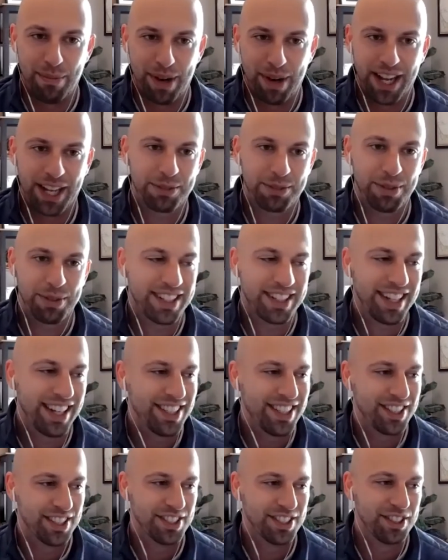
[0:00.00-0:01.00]
my
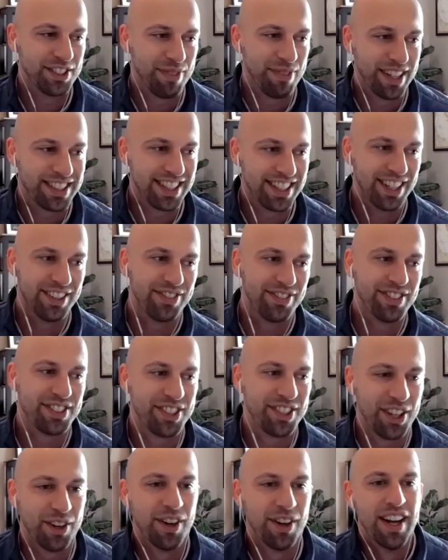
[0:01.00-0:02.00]
expectations of myself, and
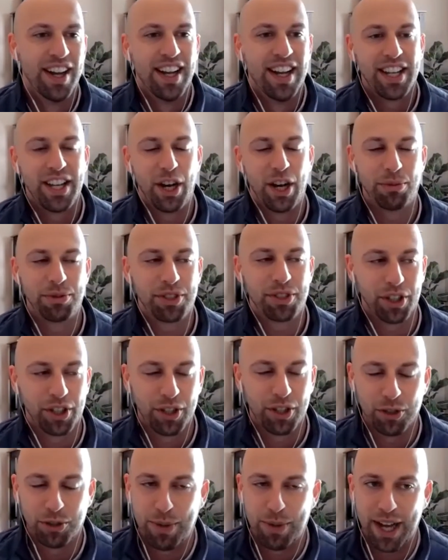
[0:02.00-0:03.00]
so you know I'm still a
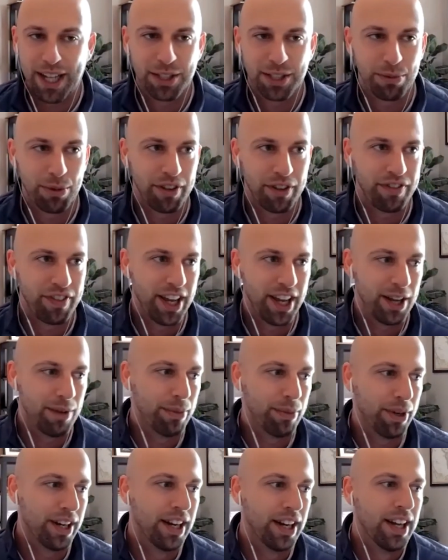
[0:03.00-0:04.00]
huge basketball
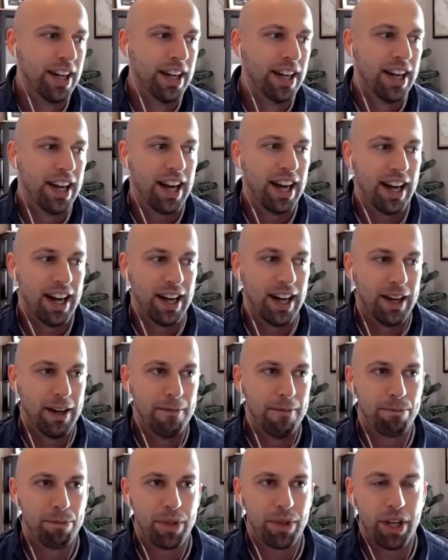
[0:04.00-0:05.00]
fan, but
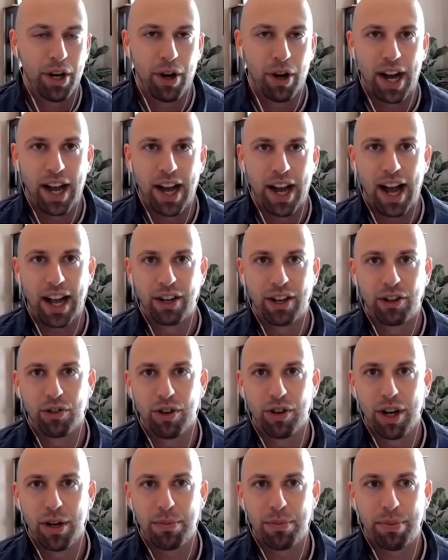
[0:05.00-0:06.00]
you know I, I
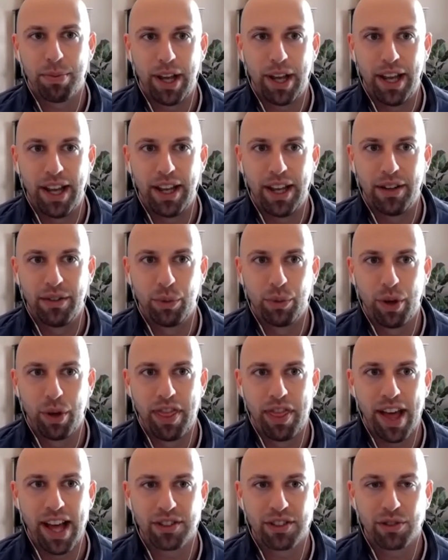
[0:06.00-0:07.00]
grew up and
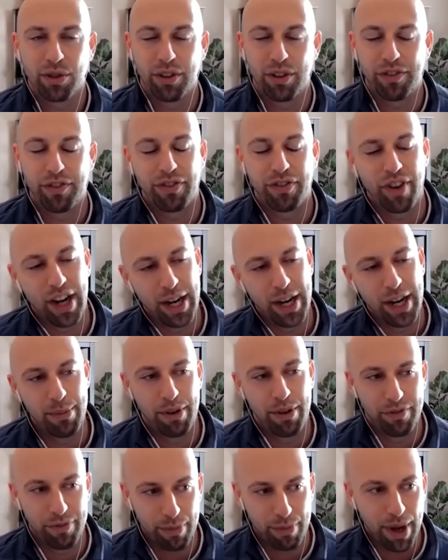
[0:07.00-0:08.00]
with that sort of frame
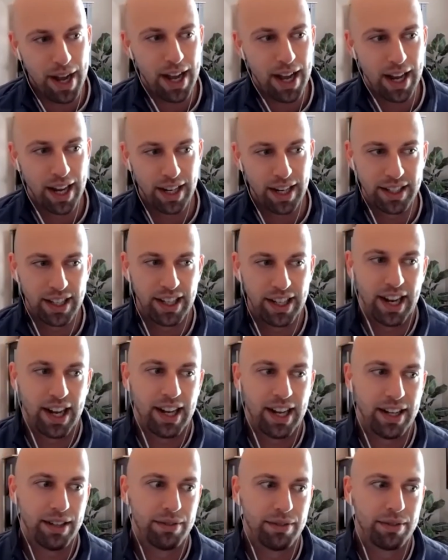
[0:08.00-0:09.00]
of mind, and
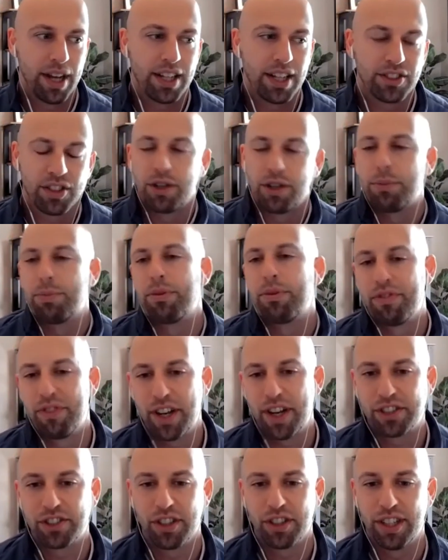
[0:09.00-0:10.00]
I got started
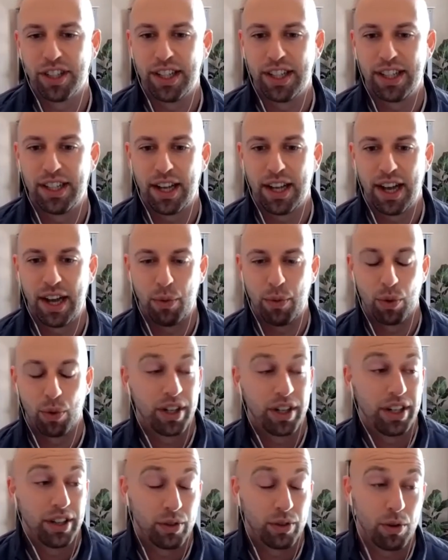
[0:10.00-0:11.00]
professionally uh,
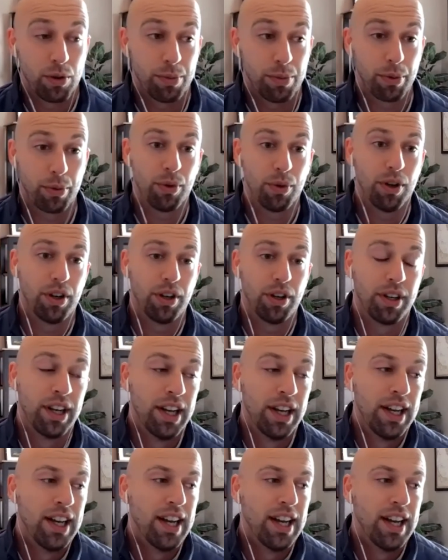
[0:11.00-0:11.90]
working in the corporate world,